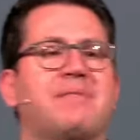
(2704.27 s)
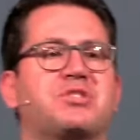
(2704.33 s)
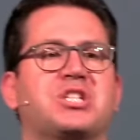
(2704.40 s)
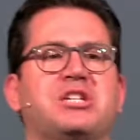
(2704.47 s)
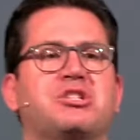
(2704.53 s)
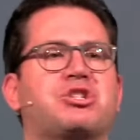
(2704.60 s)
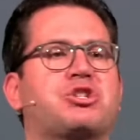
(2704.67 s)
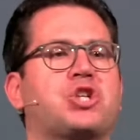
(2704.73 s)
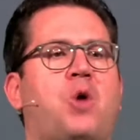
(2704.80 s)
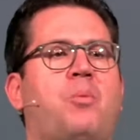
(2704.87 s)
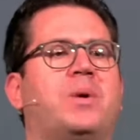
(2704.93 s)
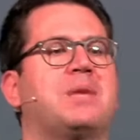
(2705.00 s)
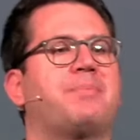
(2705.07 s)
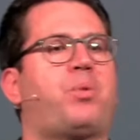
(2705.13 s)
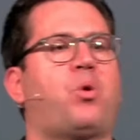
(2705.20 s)
seen so
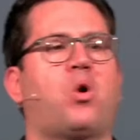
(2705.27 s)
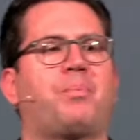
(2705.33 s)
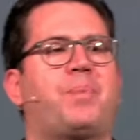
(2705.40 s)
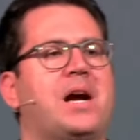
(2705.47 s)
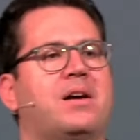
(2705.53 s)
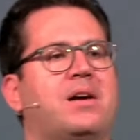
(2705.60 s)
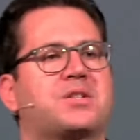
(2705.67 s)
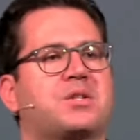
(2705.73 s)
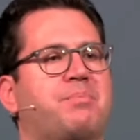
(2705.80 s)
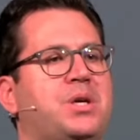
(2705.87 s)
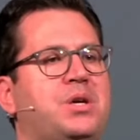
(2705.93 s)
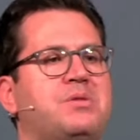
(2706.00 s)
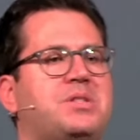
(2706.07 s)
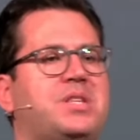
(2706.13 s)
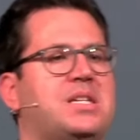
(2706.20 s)
many poor parents
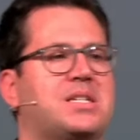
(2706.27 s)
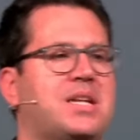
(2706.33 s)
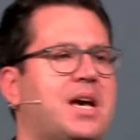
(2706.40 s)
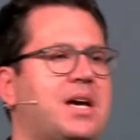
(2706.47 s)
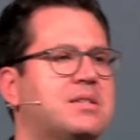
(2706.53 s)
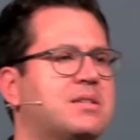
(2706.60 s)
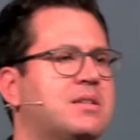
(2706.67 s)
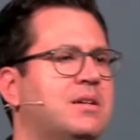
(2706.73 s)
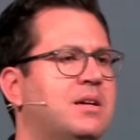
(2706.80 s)
abused these days